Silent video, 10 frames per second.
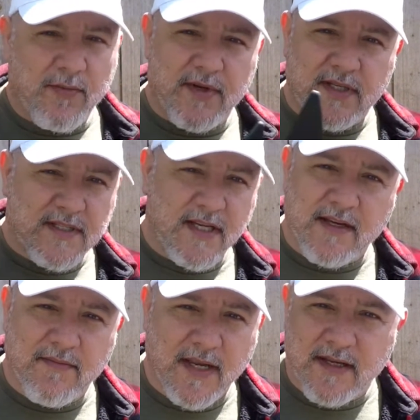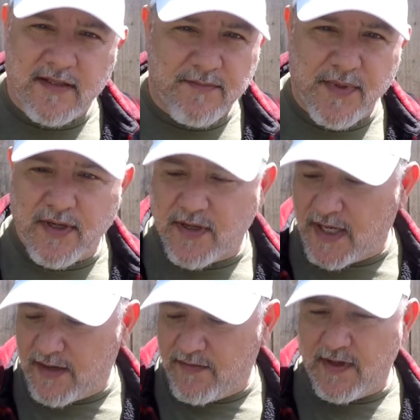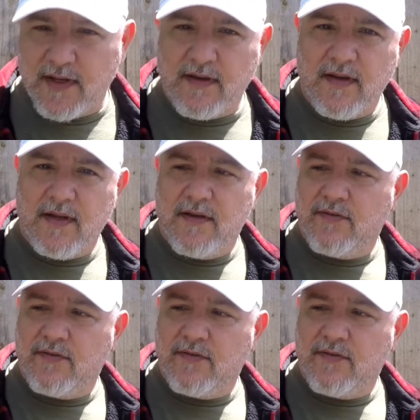a stick and make a spear out of it. Where